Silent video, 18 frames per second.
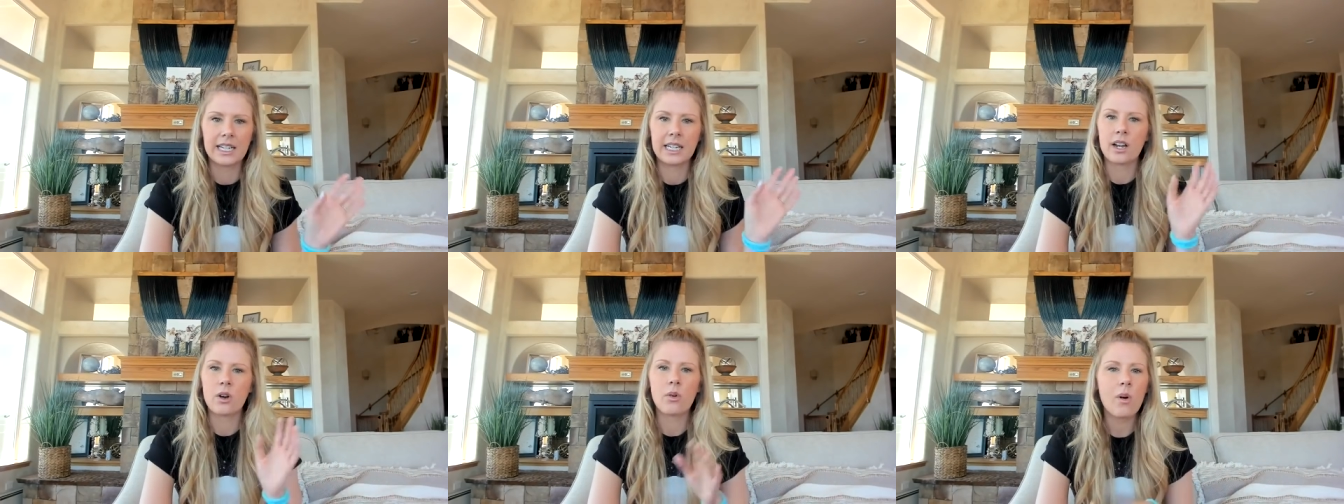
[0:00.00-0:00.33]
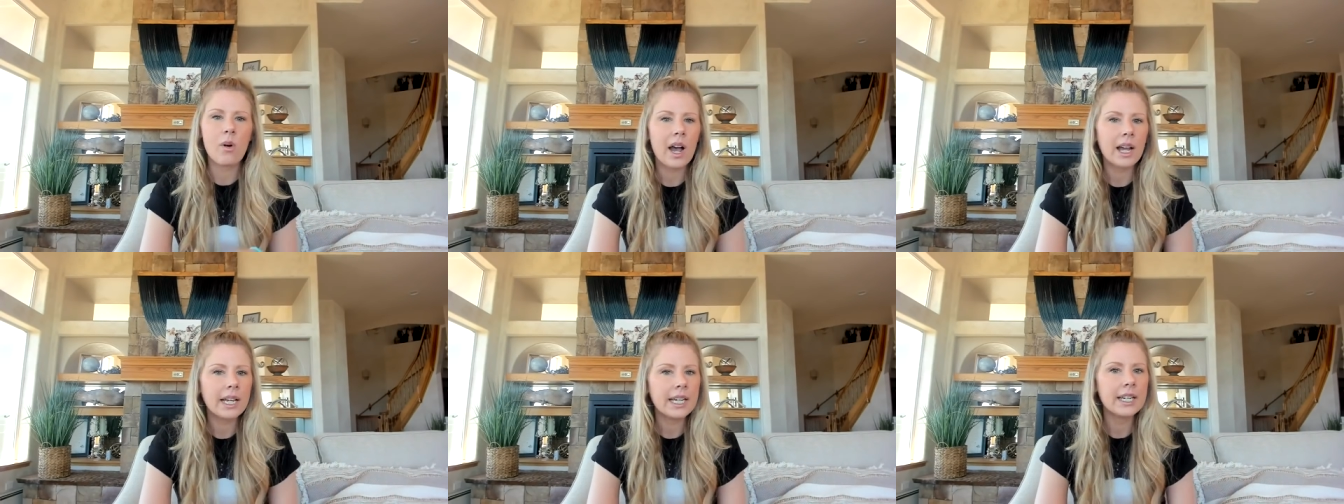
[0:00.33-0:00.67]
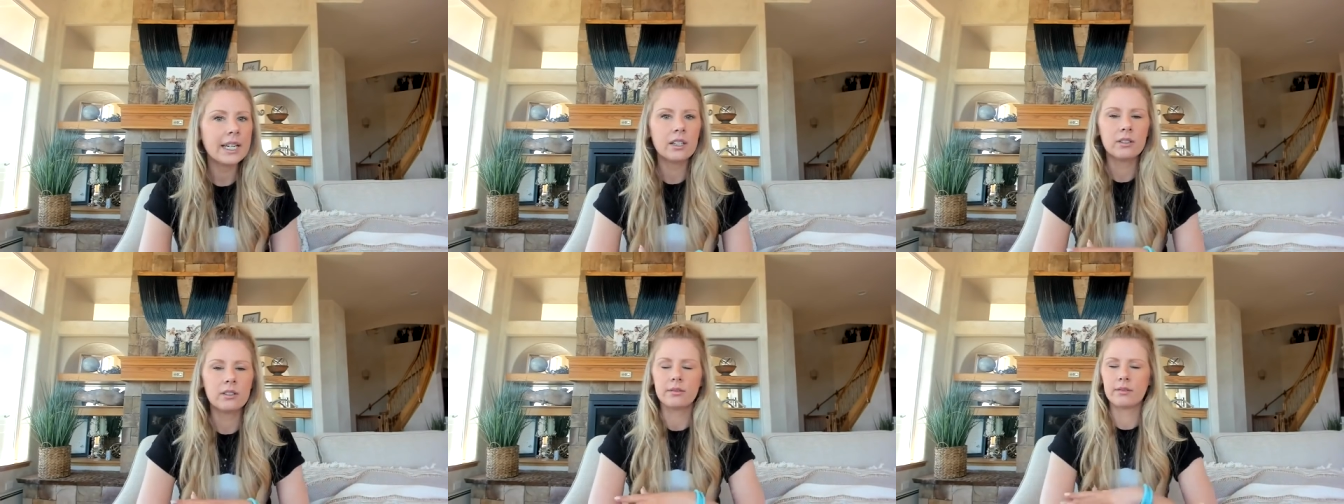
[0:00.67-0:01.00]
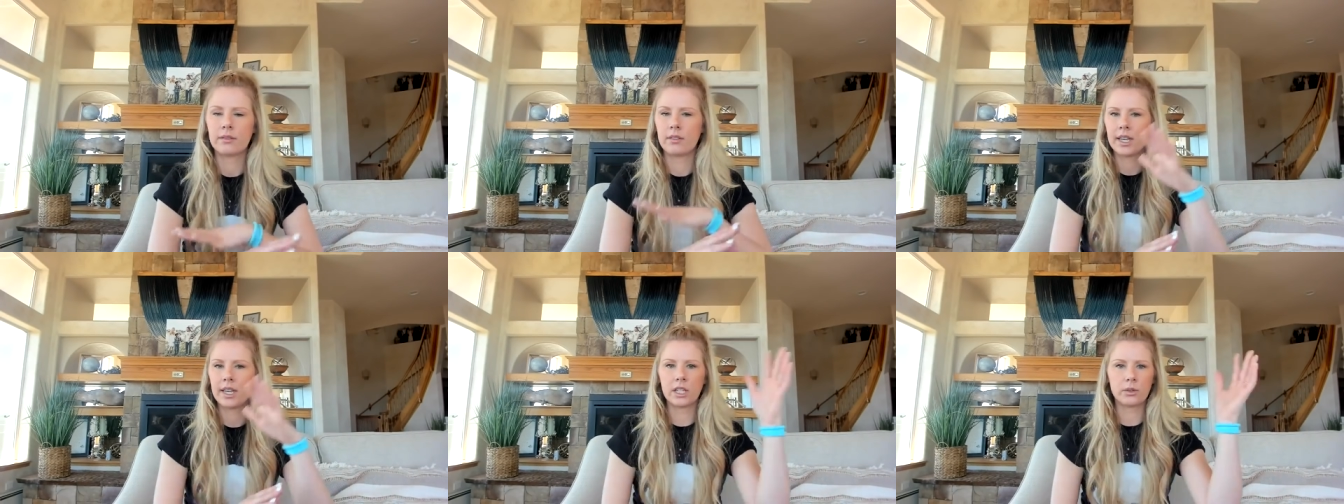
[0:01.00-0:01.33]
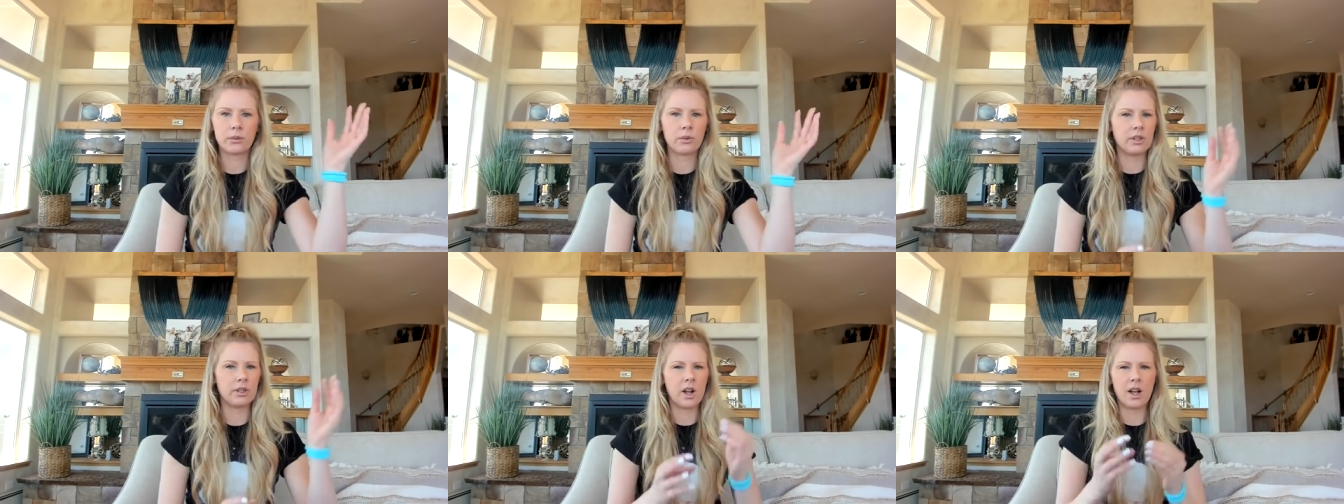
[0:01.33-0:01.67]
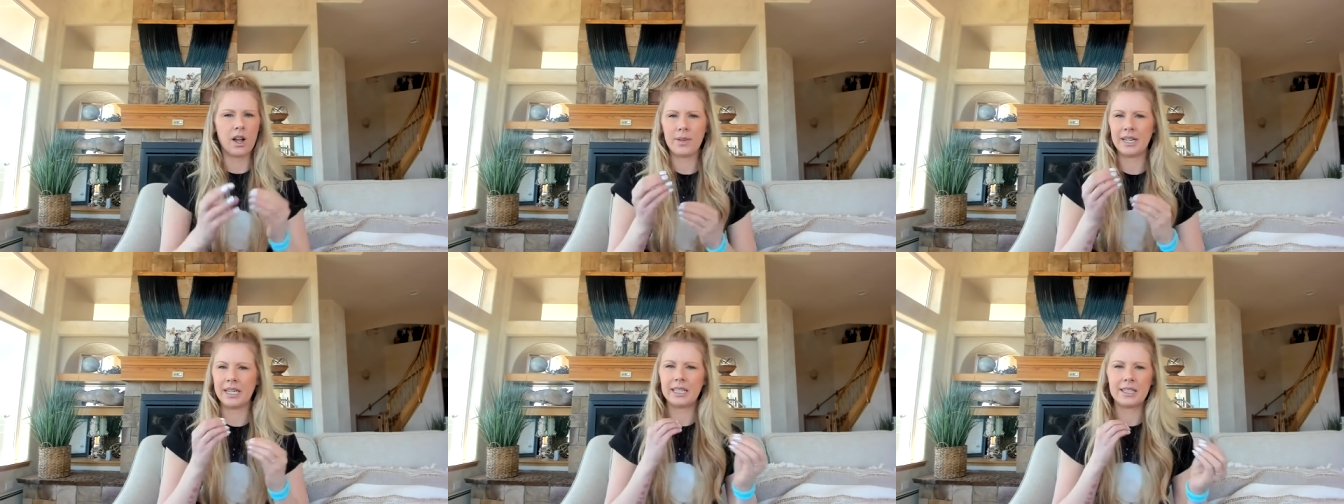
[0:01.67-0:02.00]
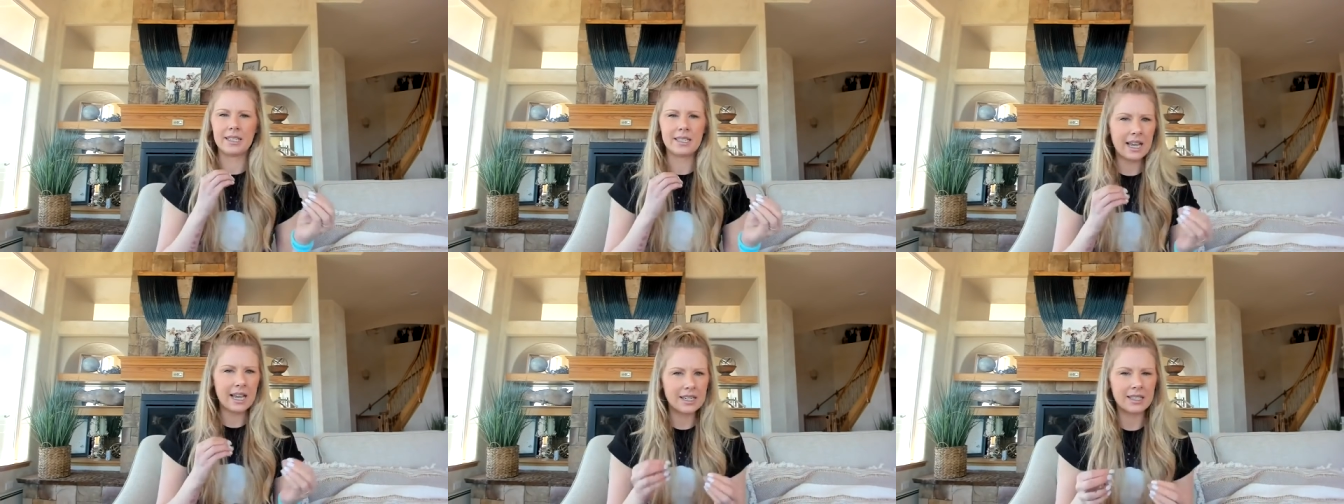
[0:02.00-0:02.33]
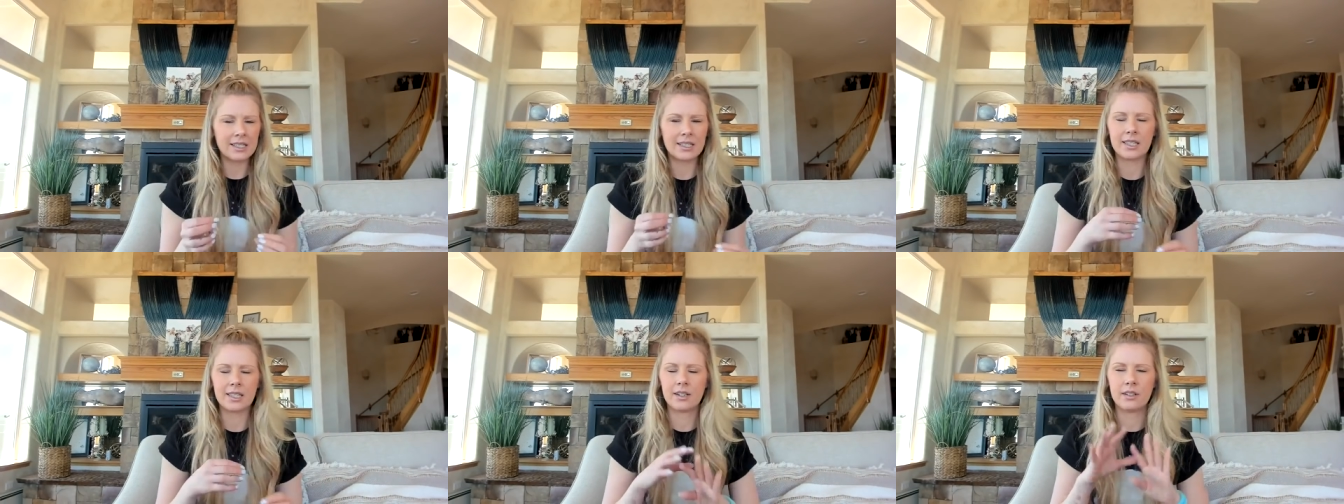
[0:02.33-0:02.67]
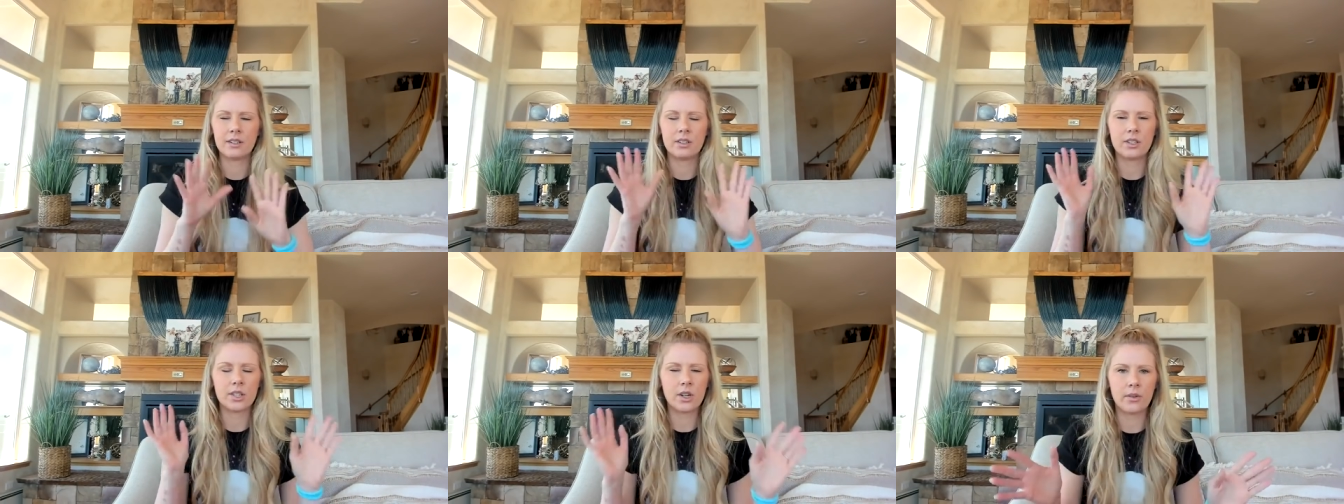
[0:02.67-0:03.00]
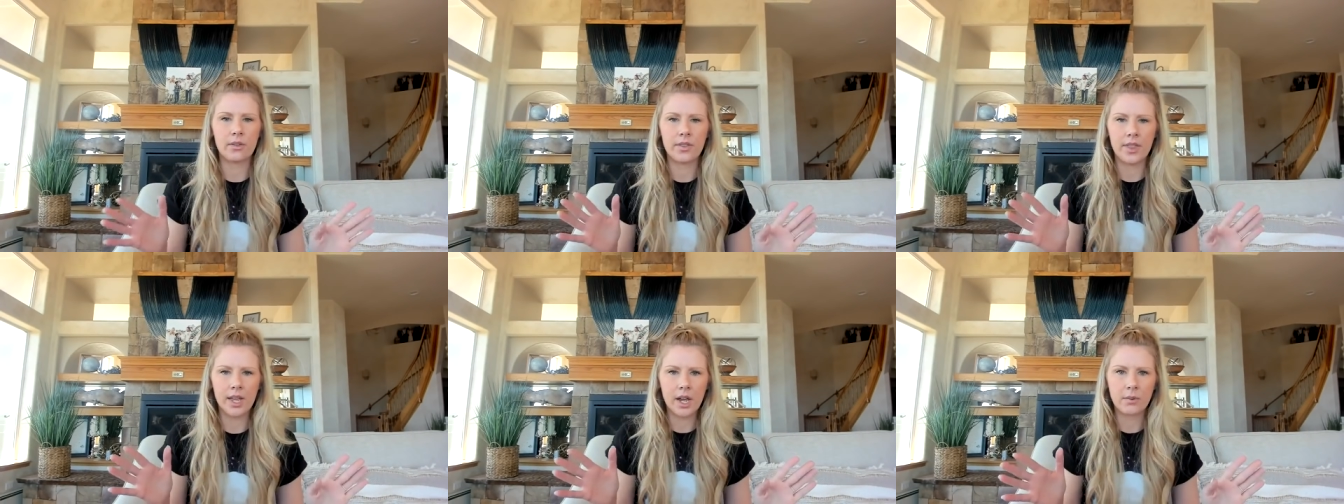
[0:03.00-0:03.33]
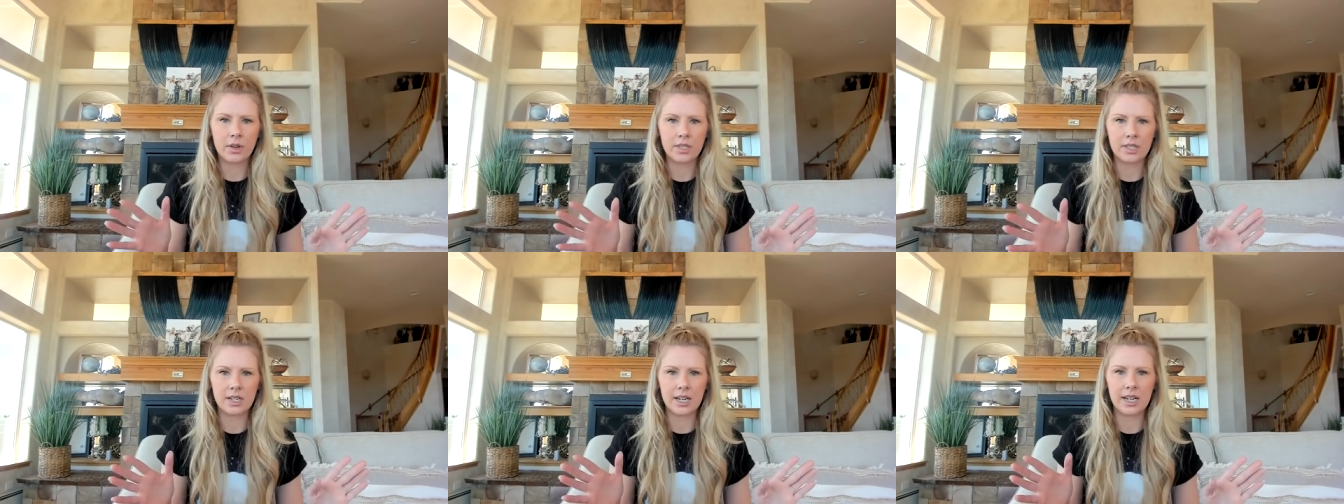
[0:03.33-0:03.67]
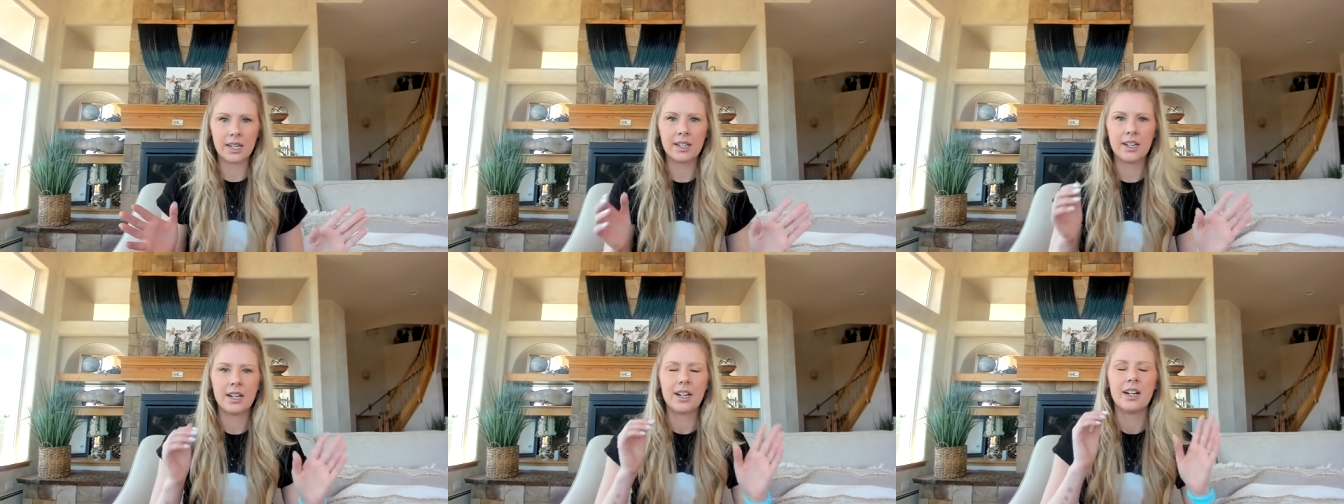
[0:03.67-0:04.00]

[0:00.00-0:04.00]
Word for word: Hawaii, things were not making sense. And so that wasn't it.